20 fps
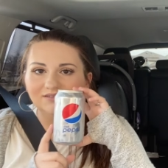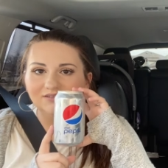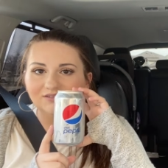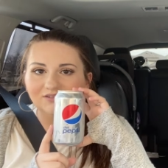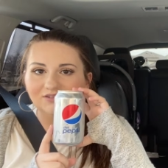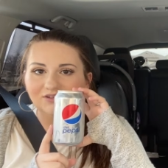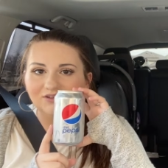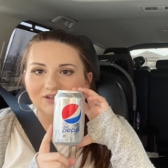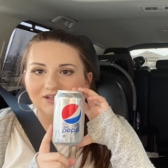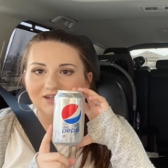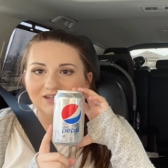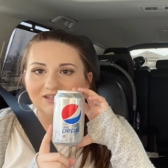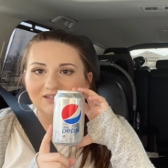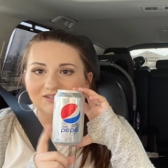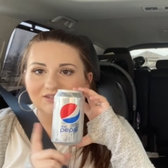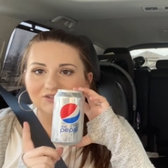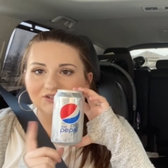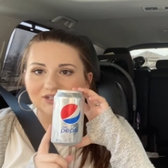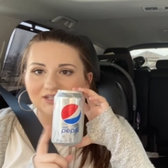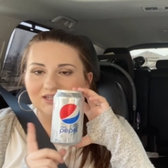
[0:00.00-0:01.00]
So you can
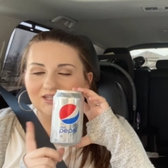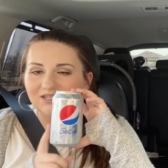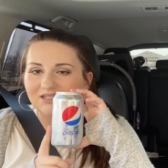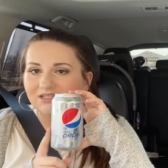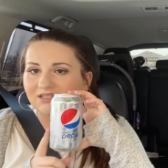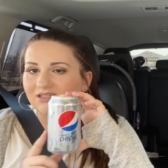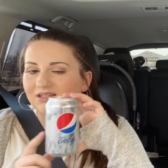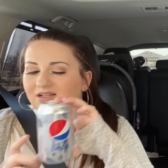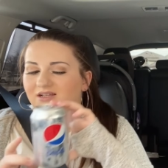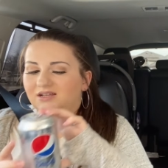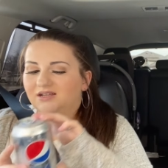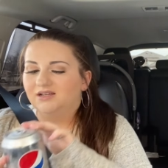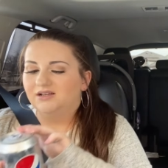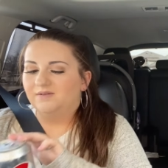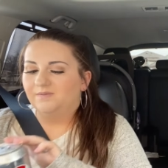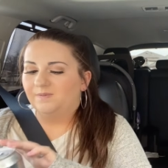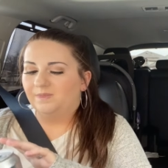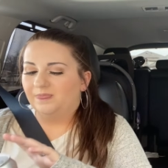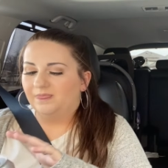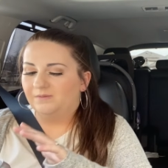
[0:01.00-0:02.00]
drink these.
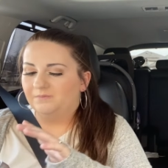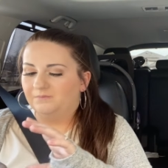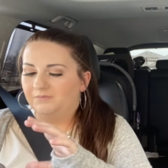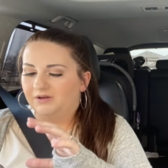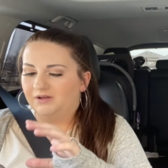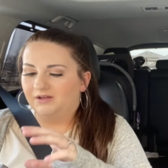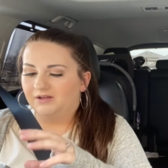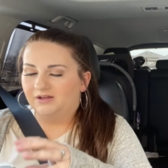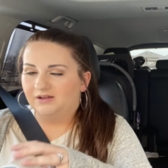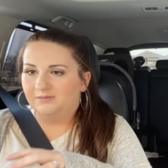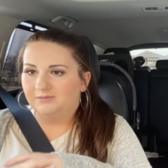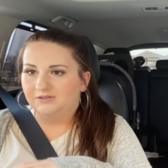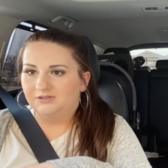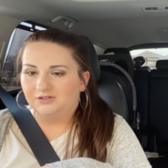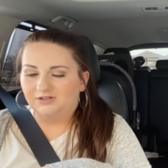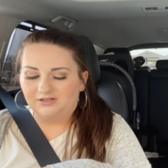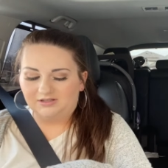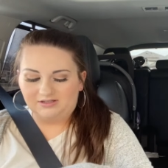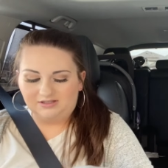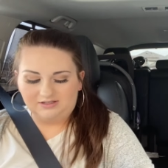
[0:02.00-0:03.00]
But I'm gonna
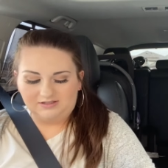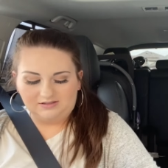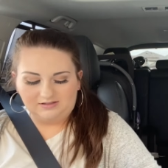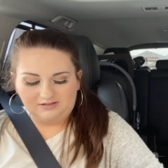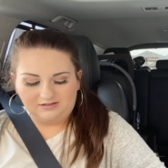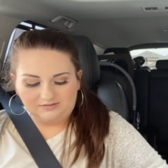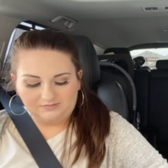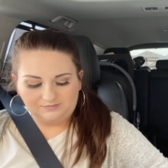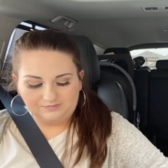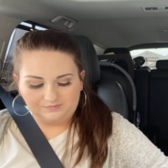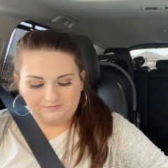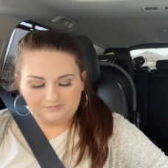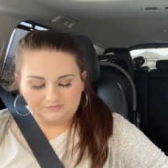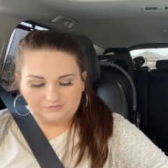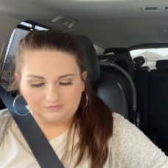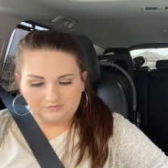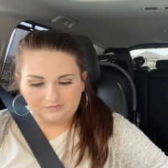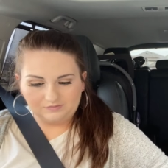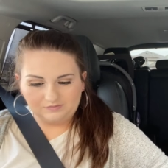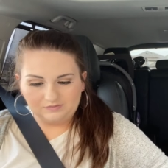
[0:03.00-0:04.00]
drink this
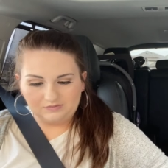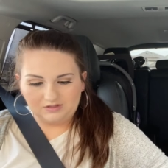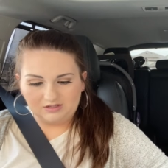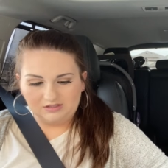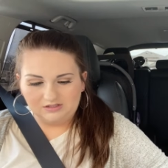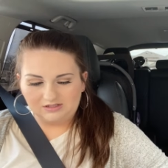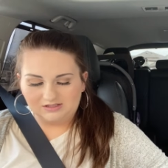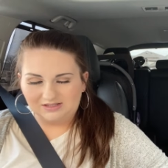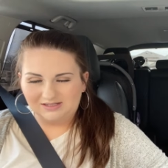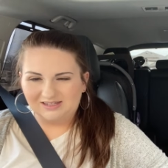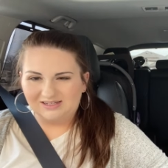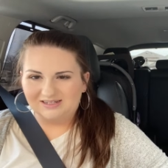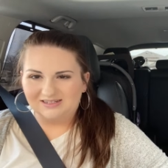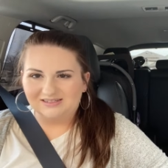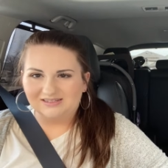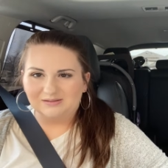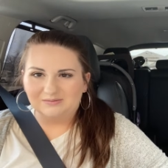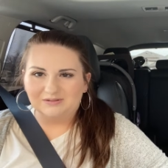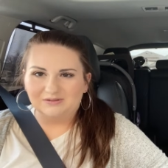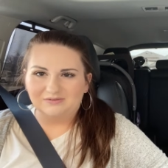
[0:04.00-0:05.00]
just because I need
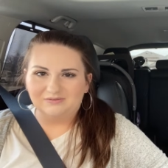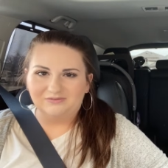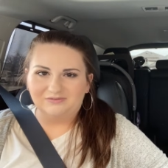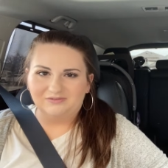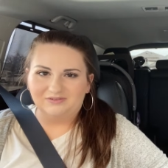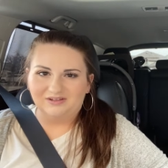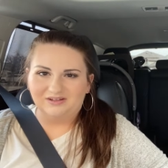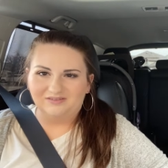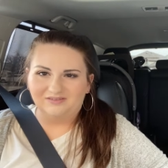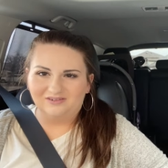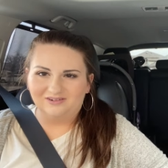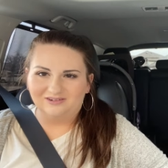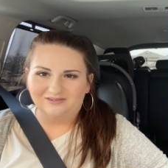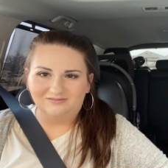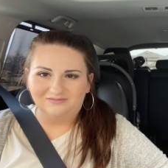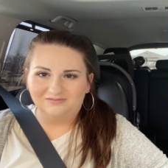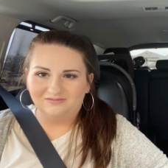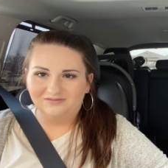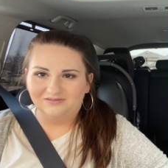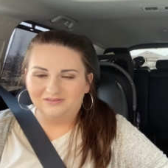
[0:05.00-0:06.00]
something with flavor.
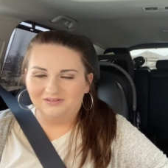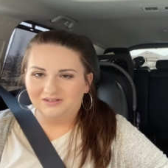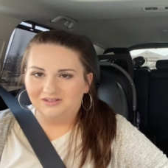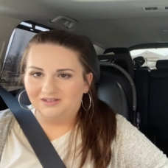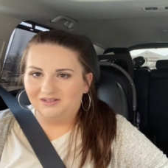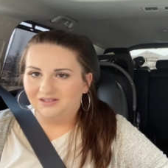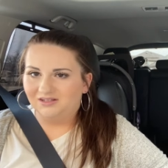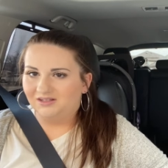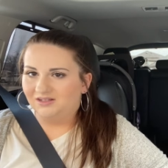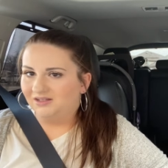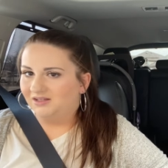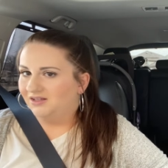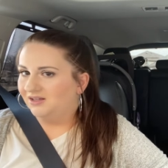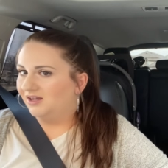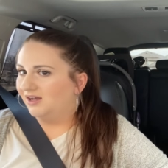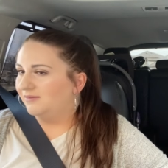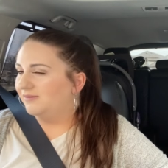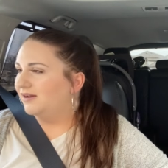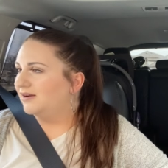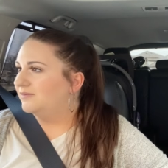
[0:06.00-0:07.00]

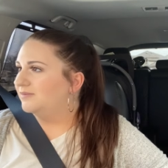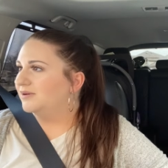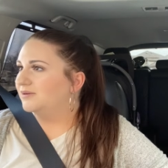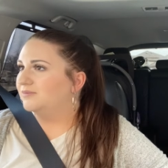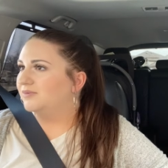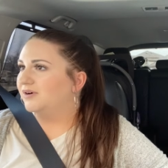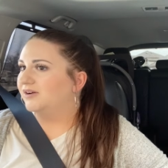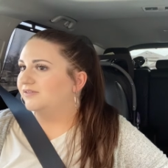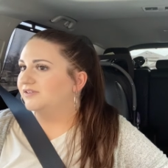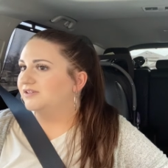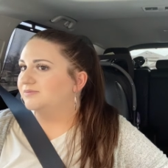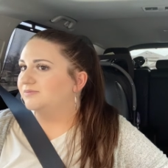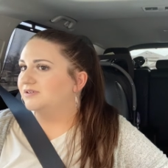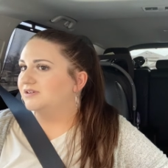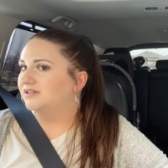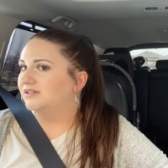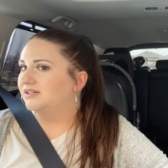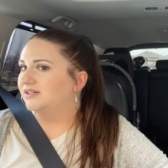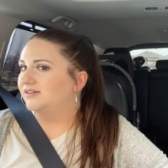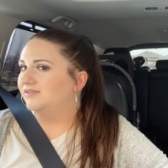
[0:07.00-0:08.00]
I'm not a big breakfast
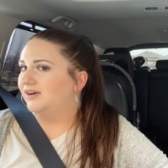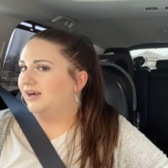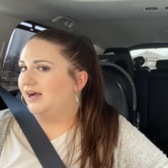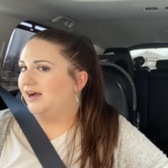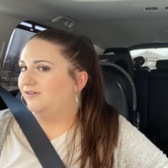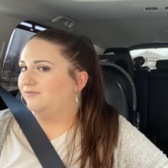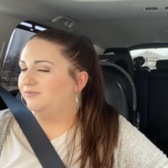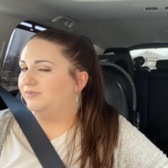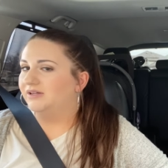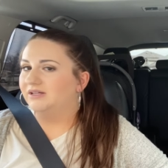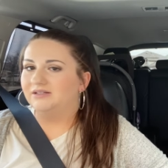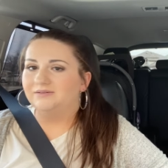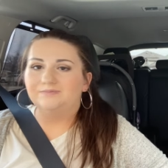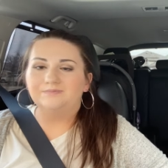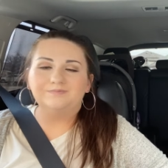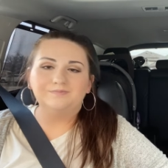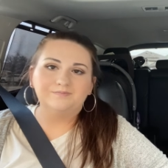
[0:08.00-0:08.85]
person, never have been,